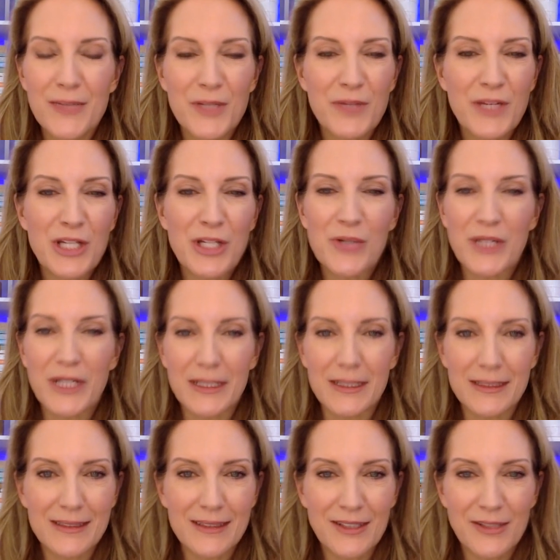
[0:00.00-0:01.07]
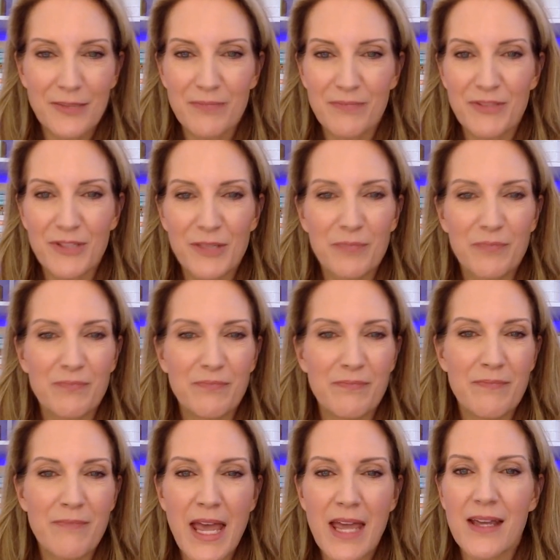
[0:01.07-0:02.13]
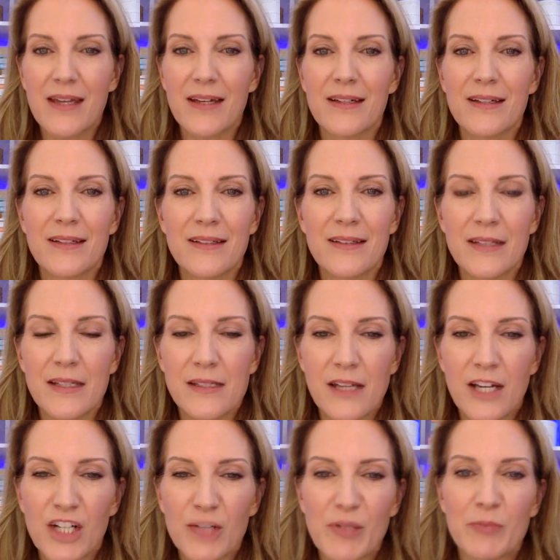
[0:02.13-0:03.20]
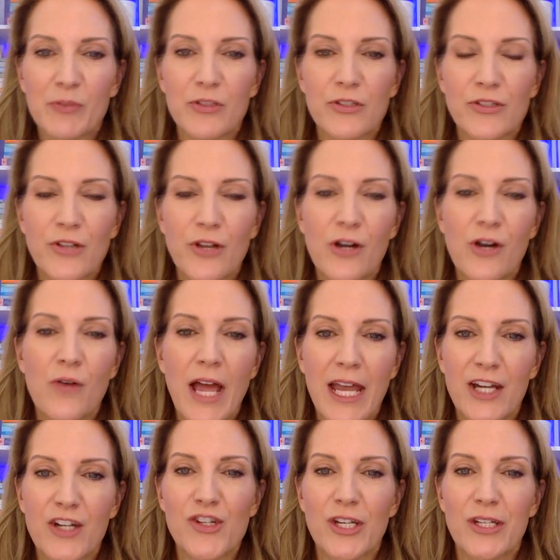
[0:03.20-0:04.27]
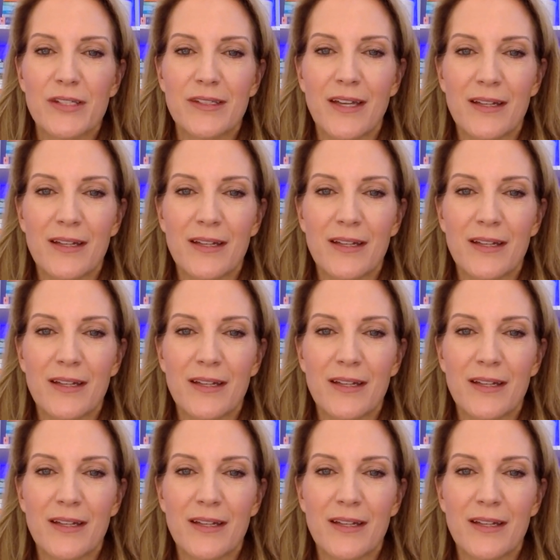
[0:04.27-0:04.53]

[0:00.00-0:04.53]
we doing to make these young people so anxious?